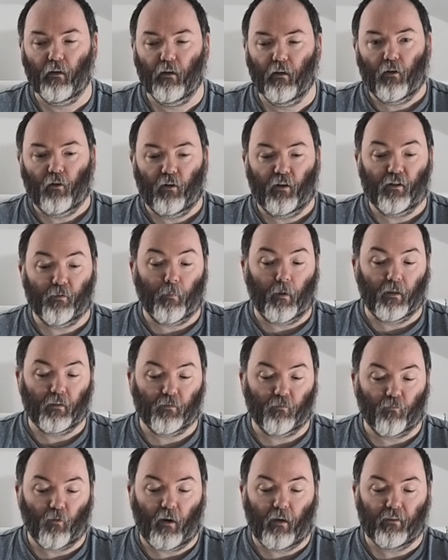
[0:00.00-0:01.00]
You're going to need to buy
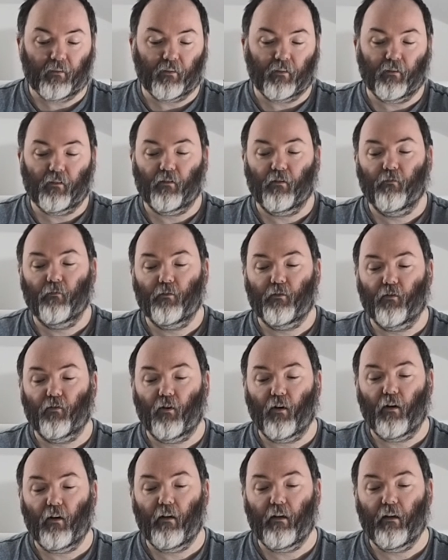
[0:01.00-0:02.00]
some risers, which you've
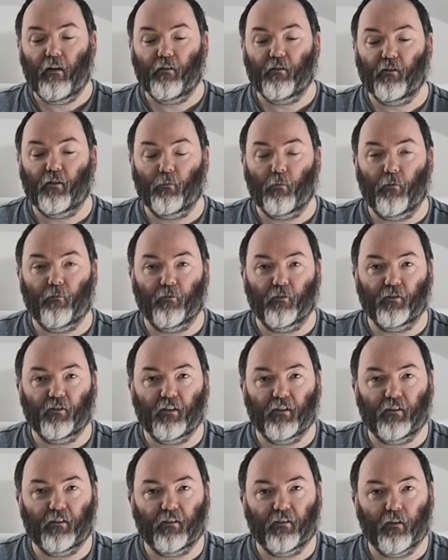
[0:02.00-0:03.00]
got here. So you're going to need for a
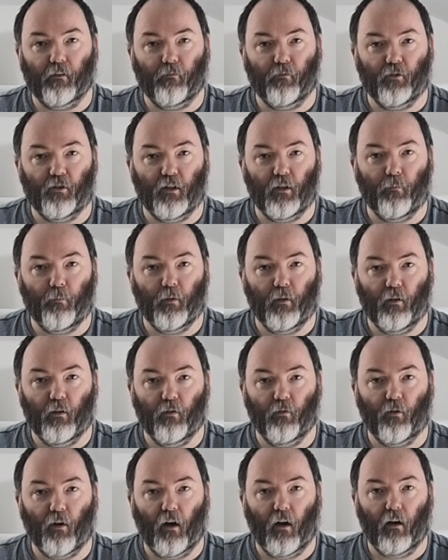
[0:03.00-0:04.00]
6 to 7
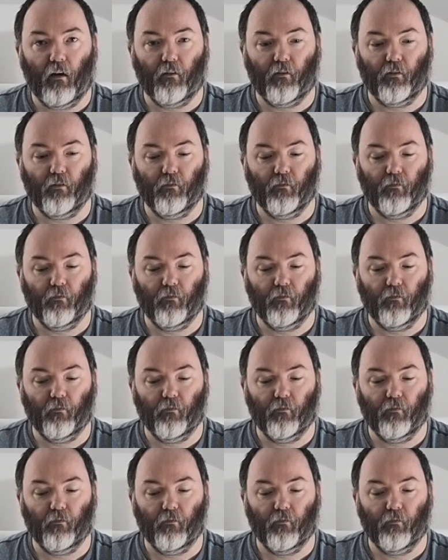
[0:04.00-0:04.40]
GPU card.